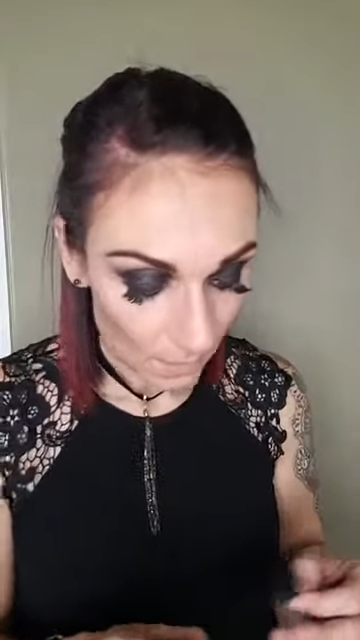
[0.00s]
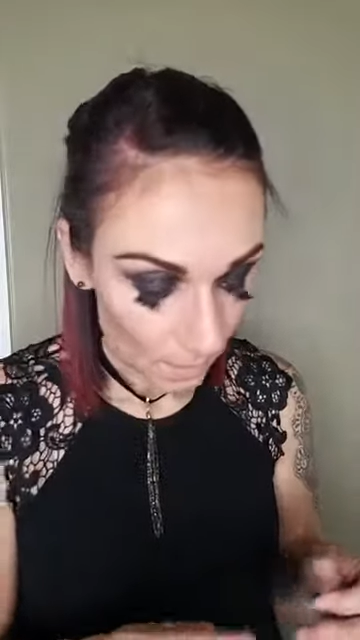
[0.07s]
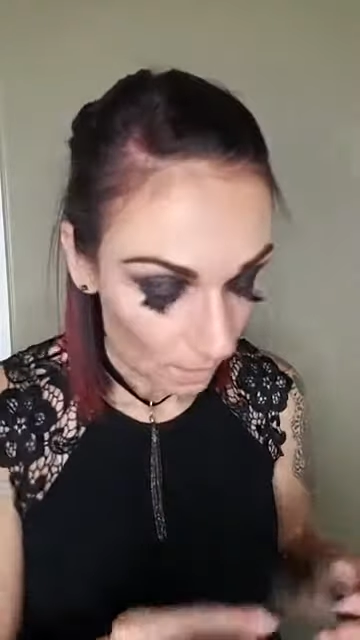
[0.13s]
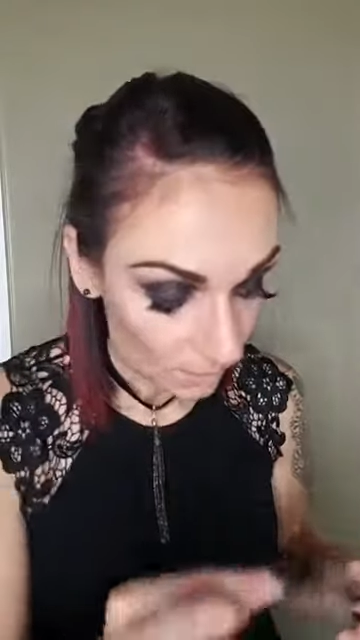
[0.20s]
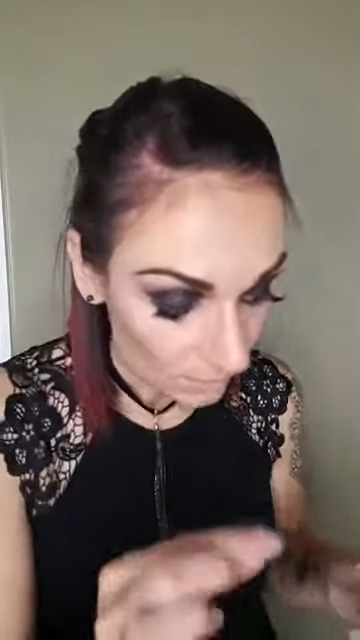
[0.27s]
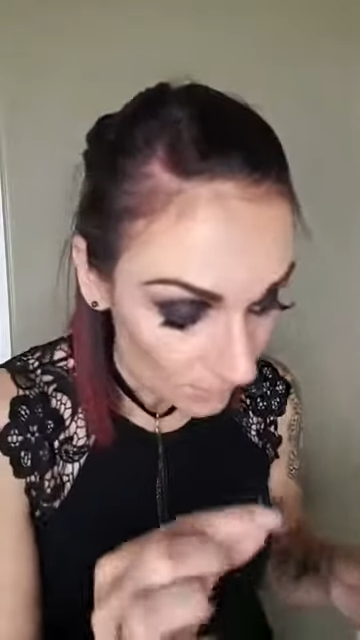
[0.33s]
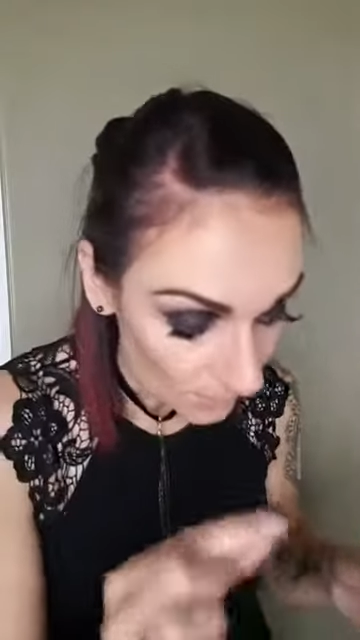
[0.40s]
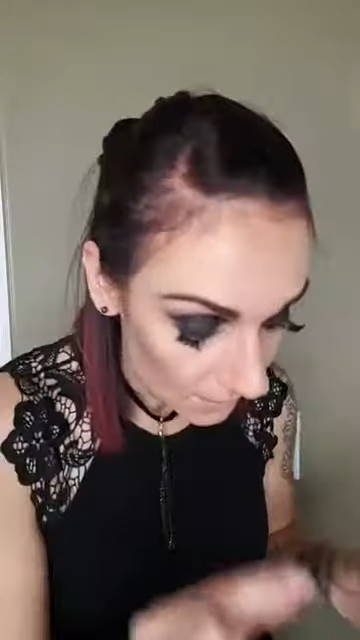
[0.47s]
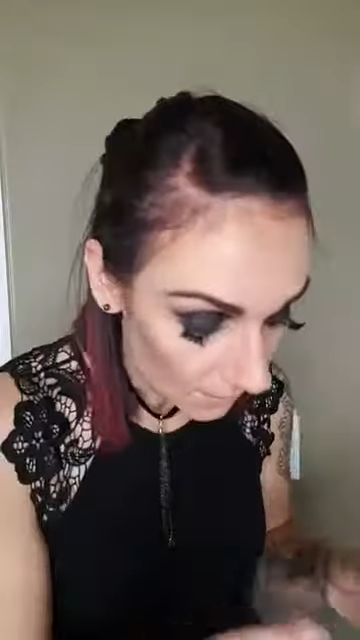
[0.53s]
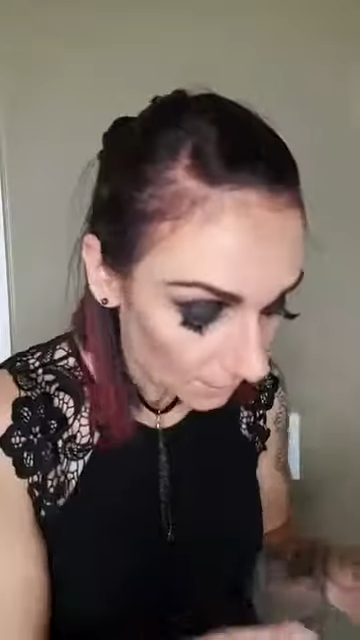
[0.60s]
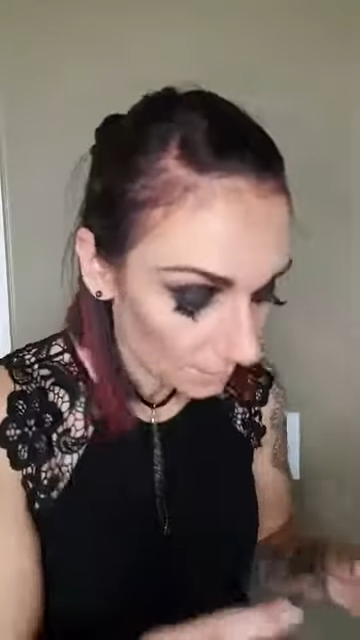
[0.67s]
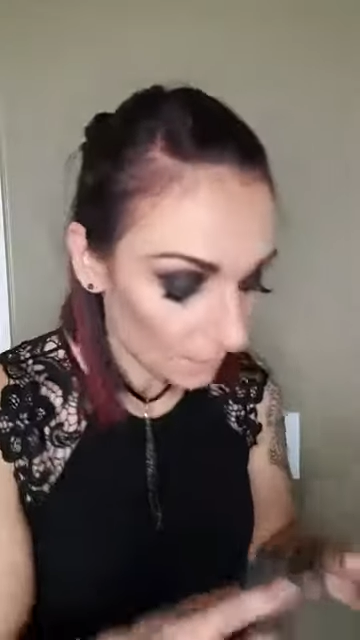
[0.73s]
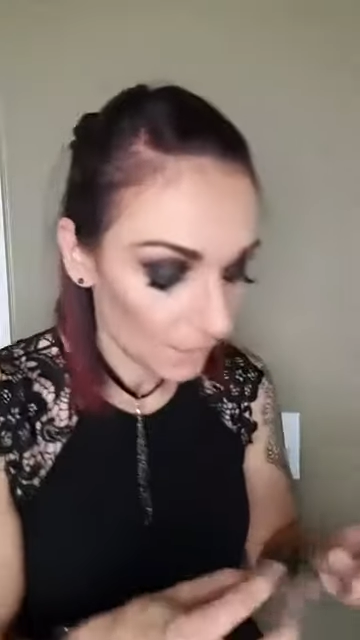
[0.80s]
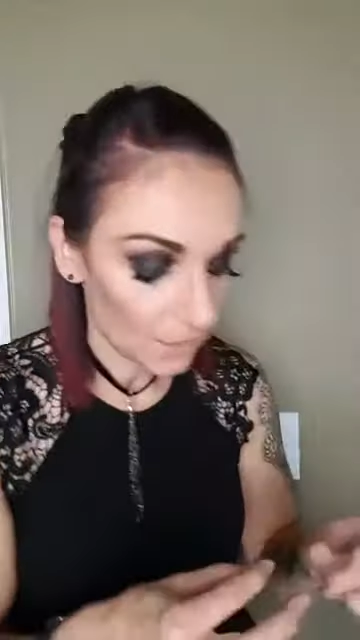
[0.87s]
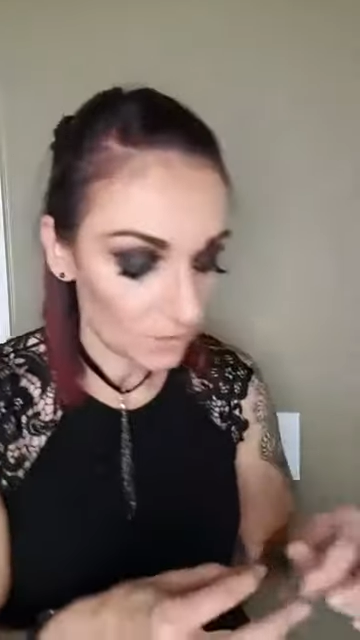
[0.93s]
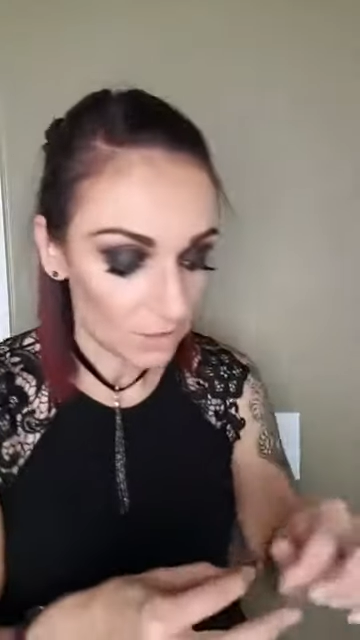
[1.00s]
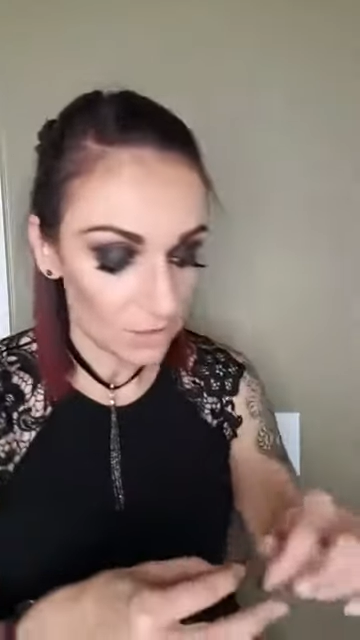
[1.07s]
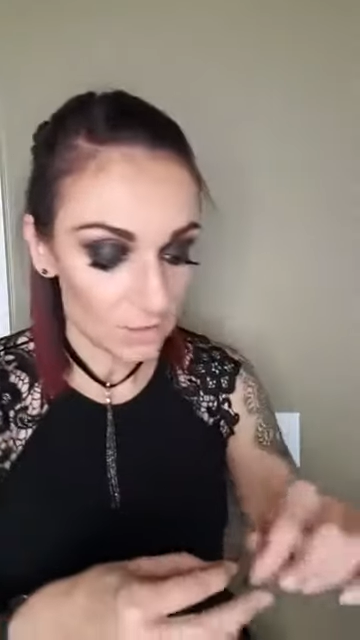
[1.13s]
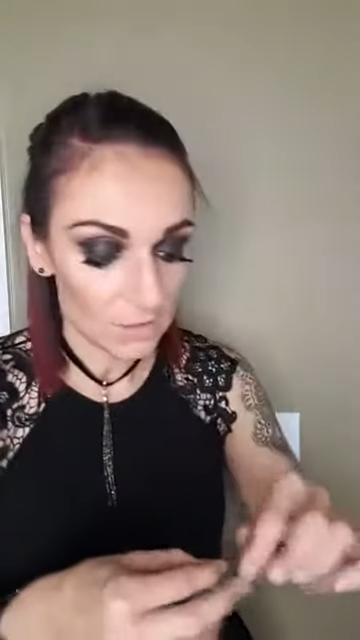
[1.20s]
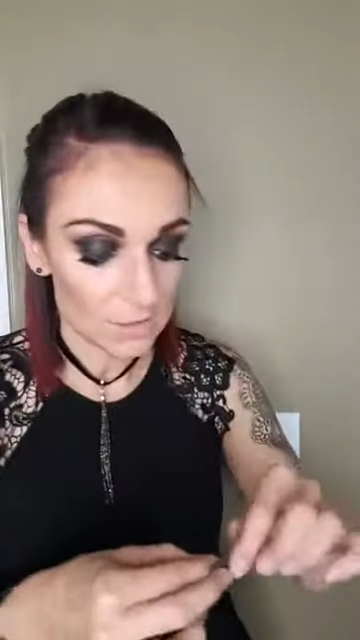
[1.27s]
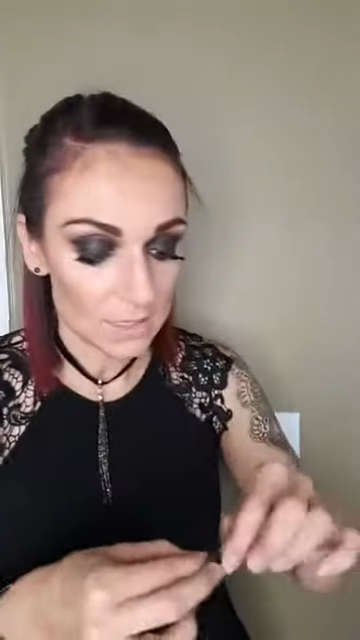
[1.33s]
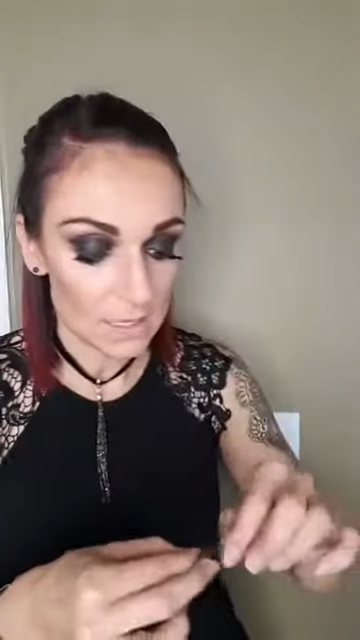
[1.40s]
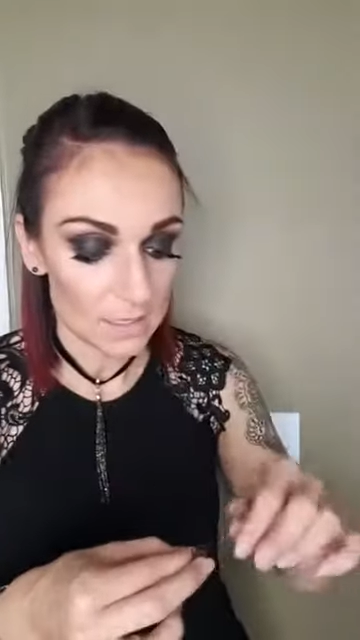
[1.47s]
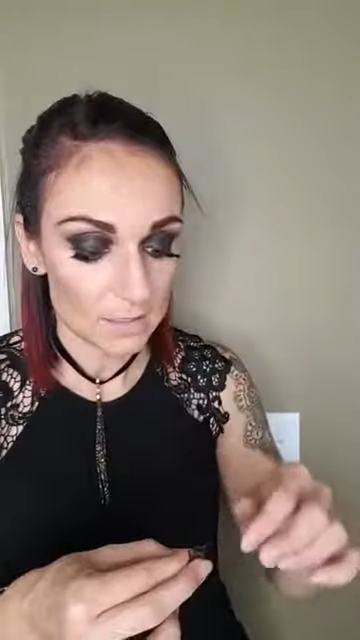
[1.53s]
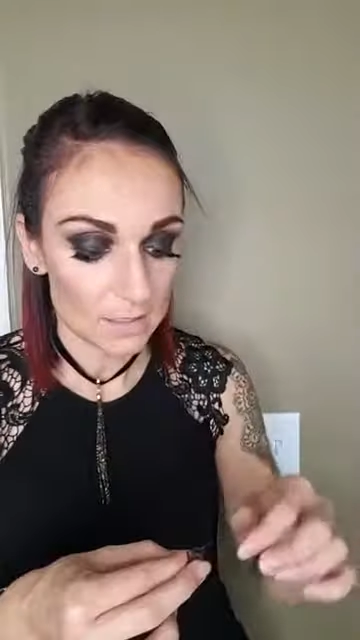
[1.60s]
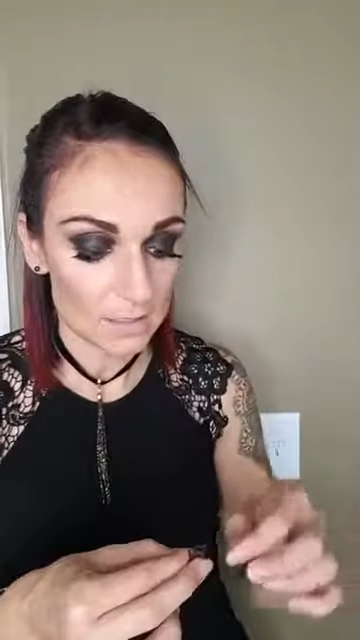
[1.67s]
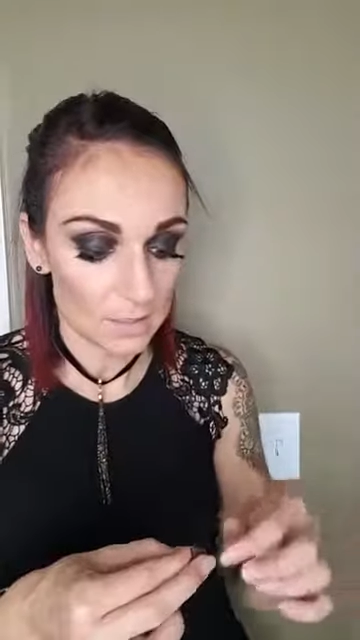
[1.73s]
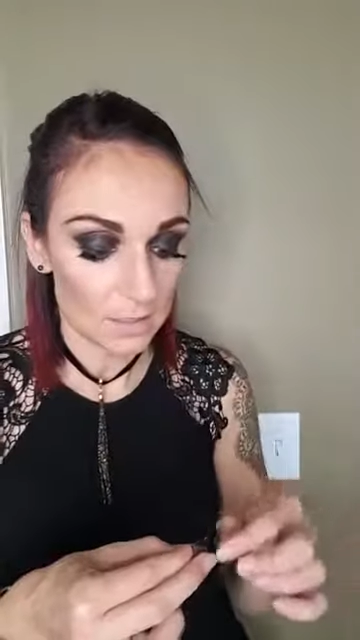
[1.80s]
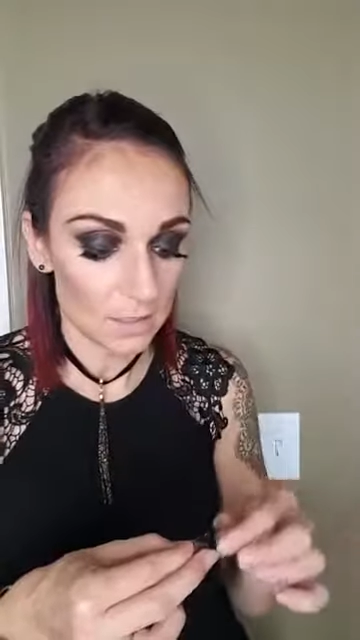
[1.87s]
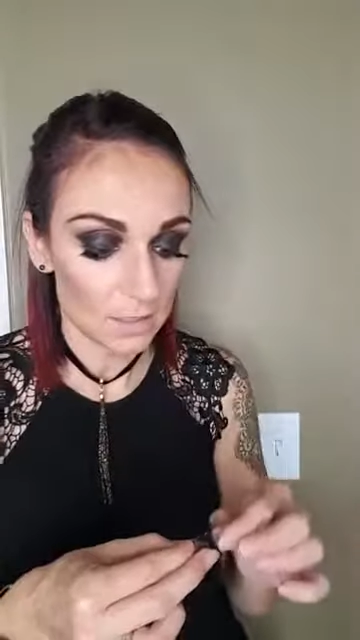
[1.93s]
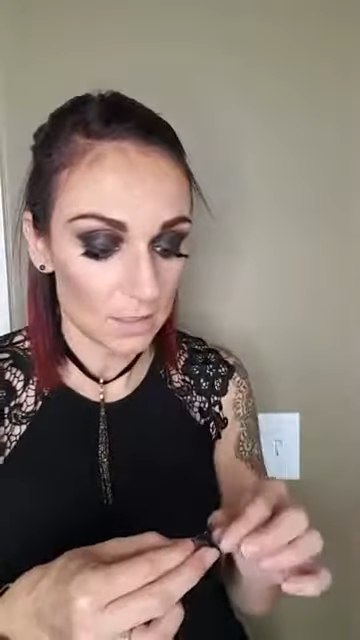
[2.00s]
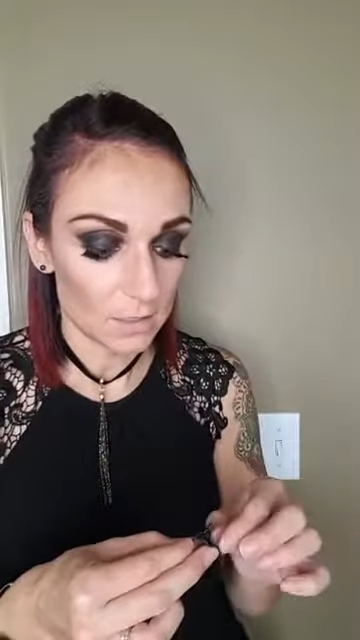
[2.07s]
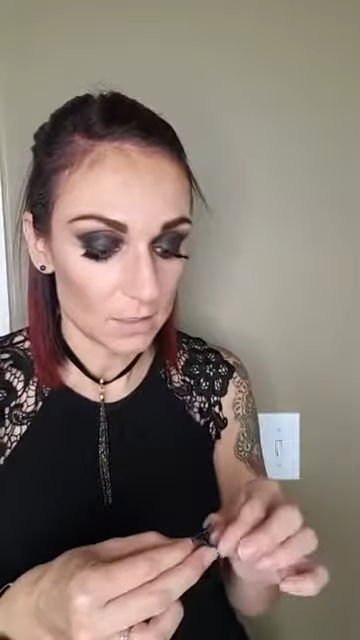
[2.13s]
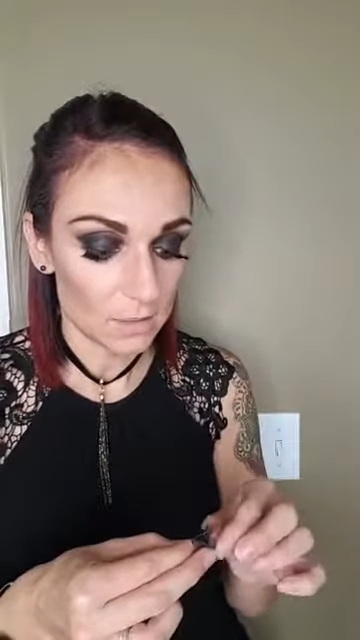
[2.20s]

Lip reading: on the top lashes and then